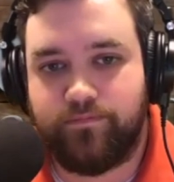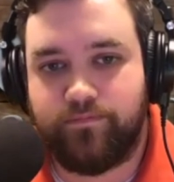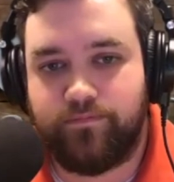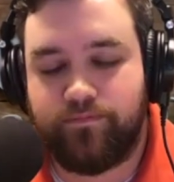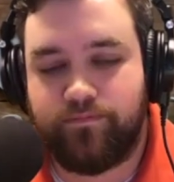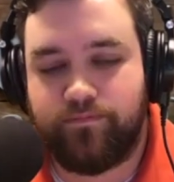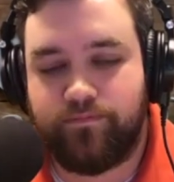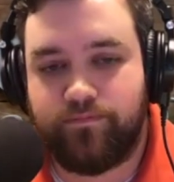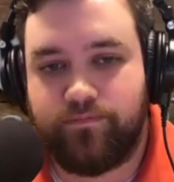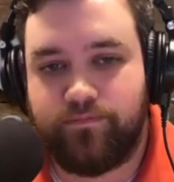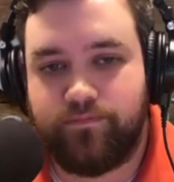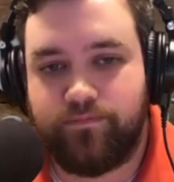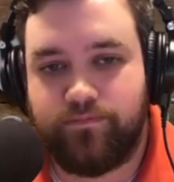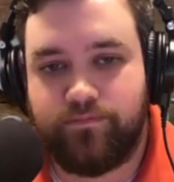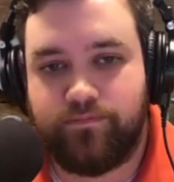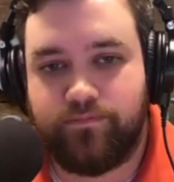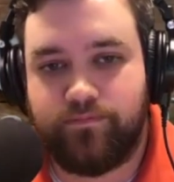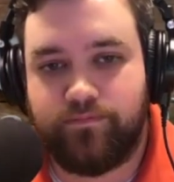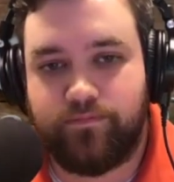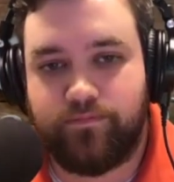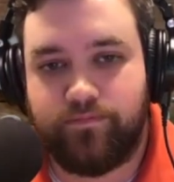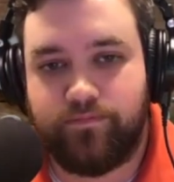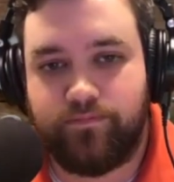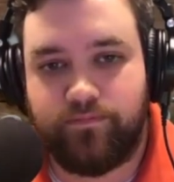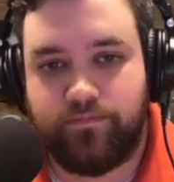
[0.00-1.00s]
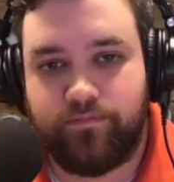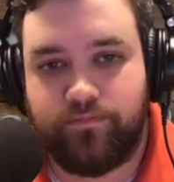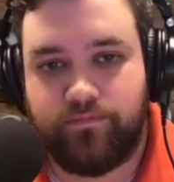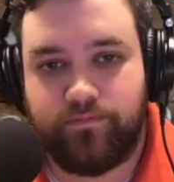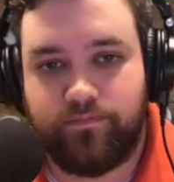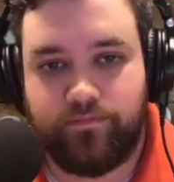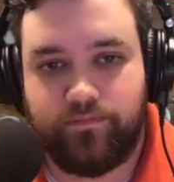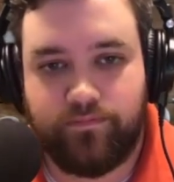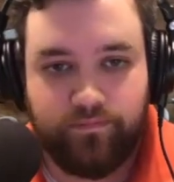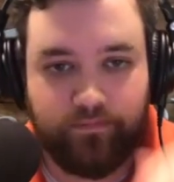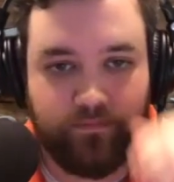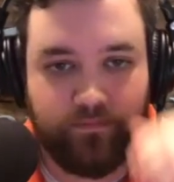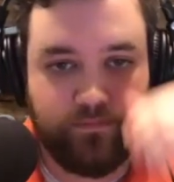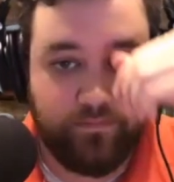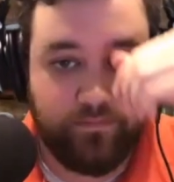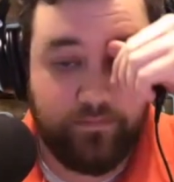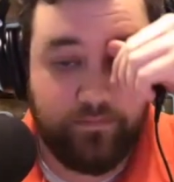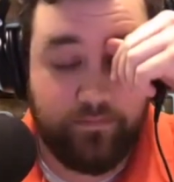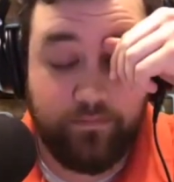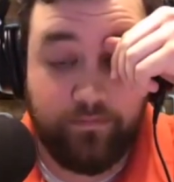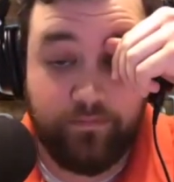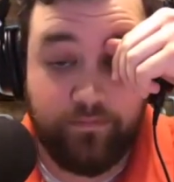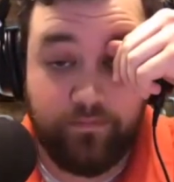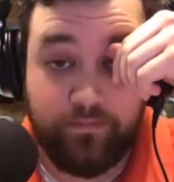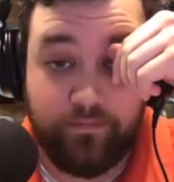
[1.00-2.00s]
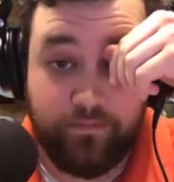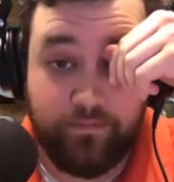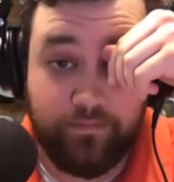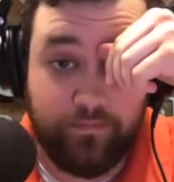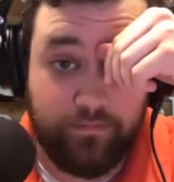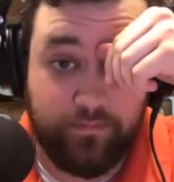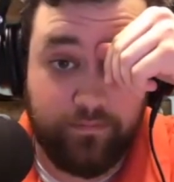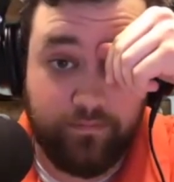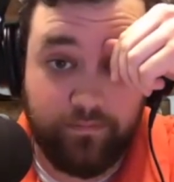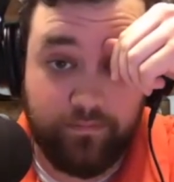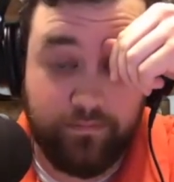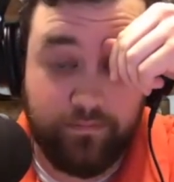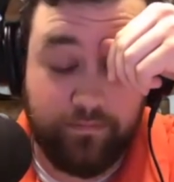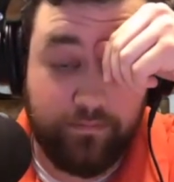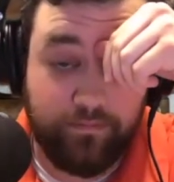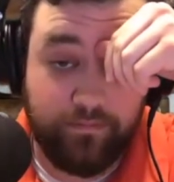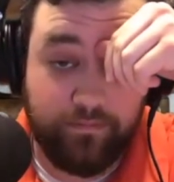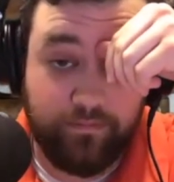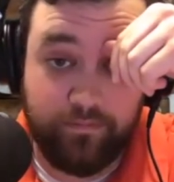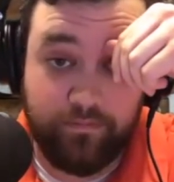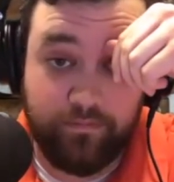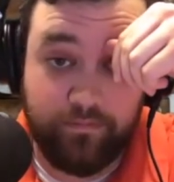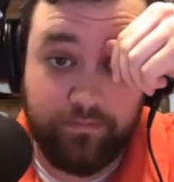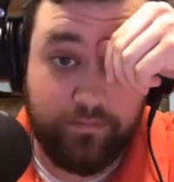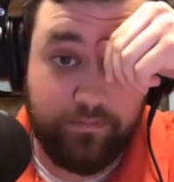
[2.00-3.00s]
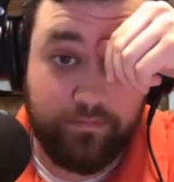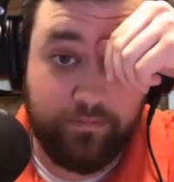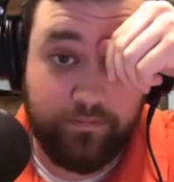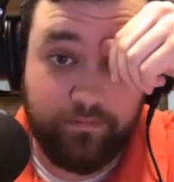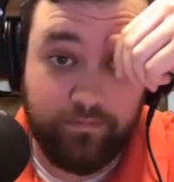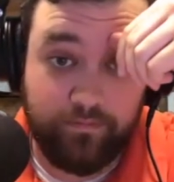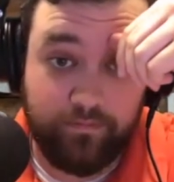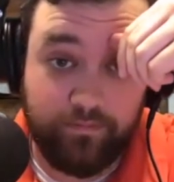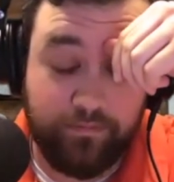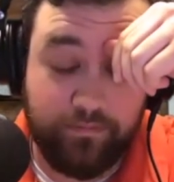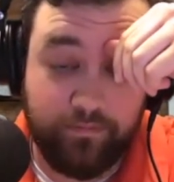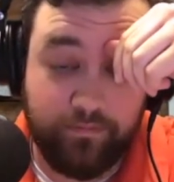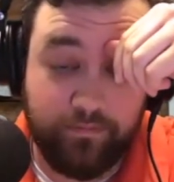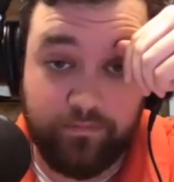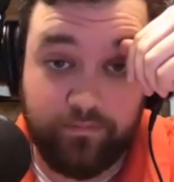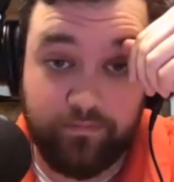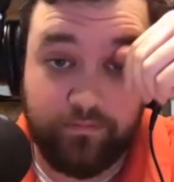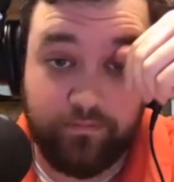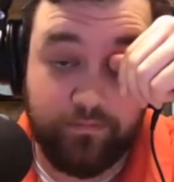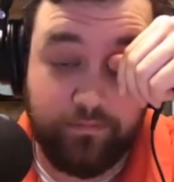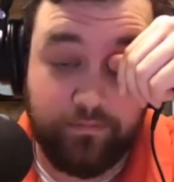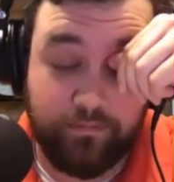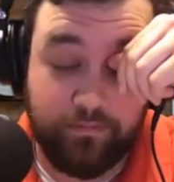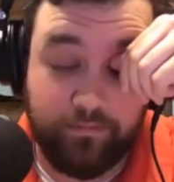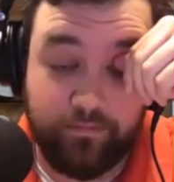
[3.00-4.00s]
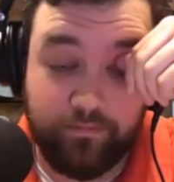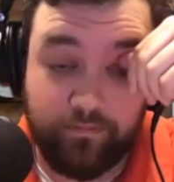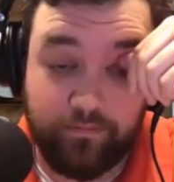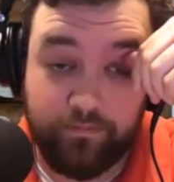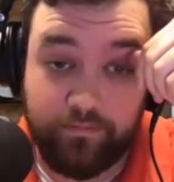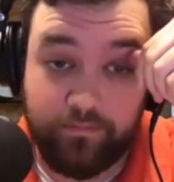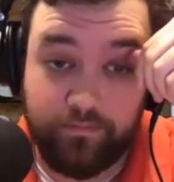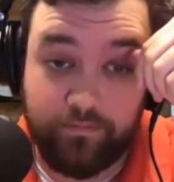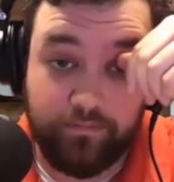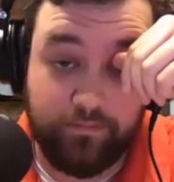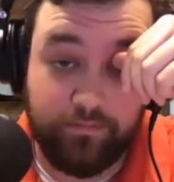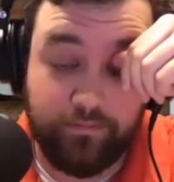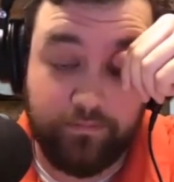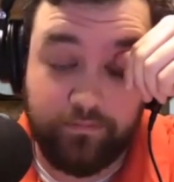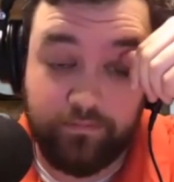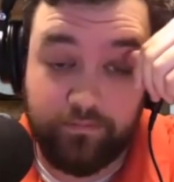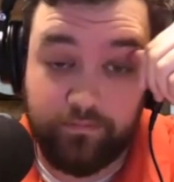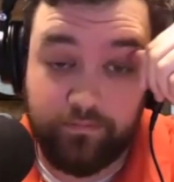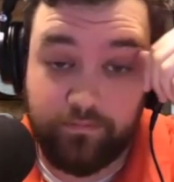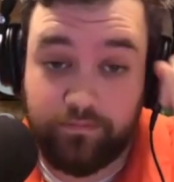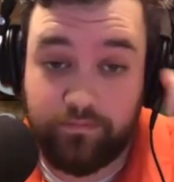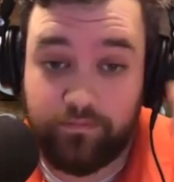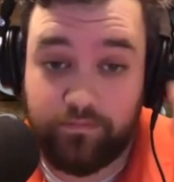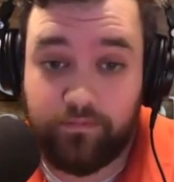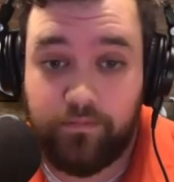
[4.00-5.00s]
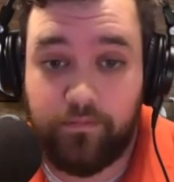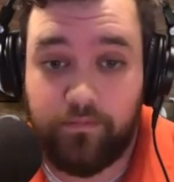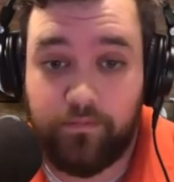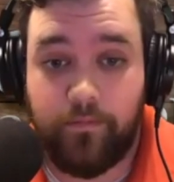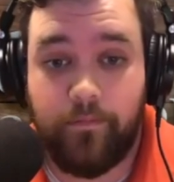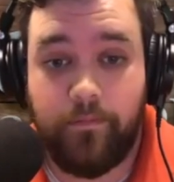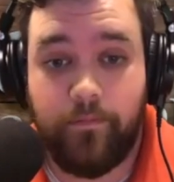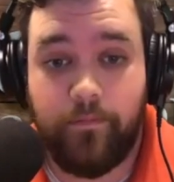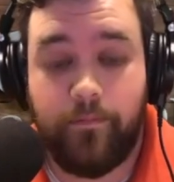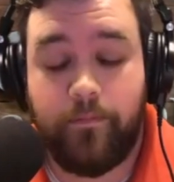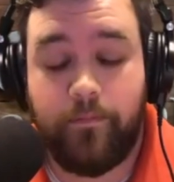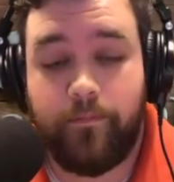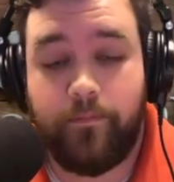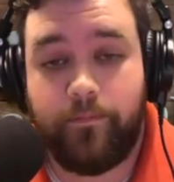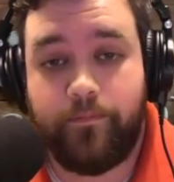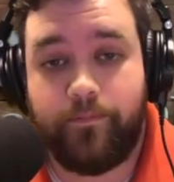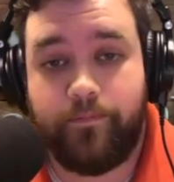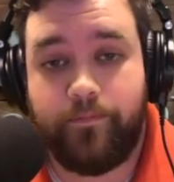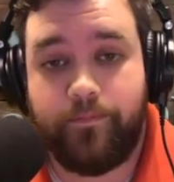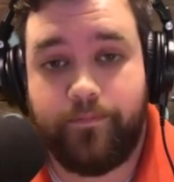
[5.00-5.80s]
The person shown says nothing.